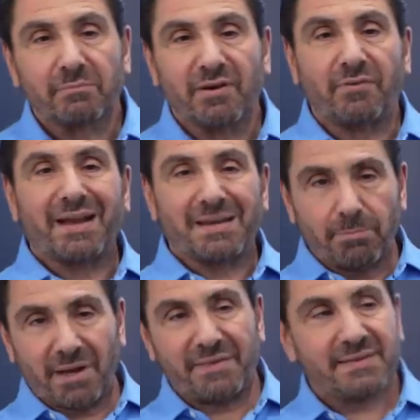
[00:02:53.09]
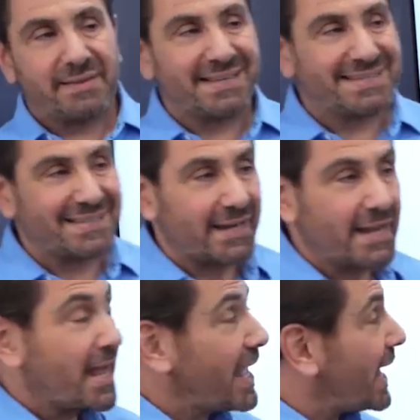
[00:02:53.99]
provided by the test
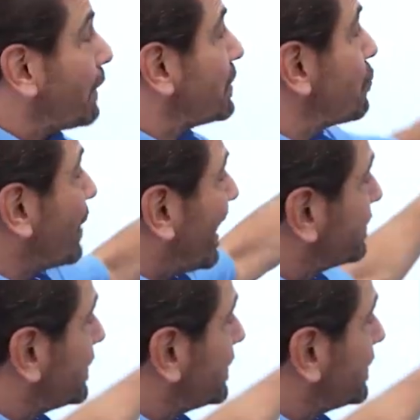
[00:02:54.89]
set, and we route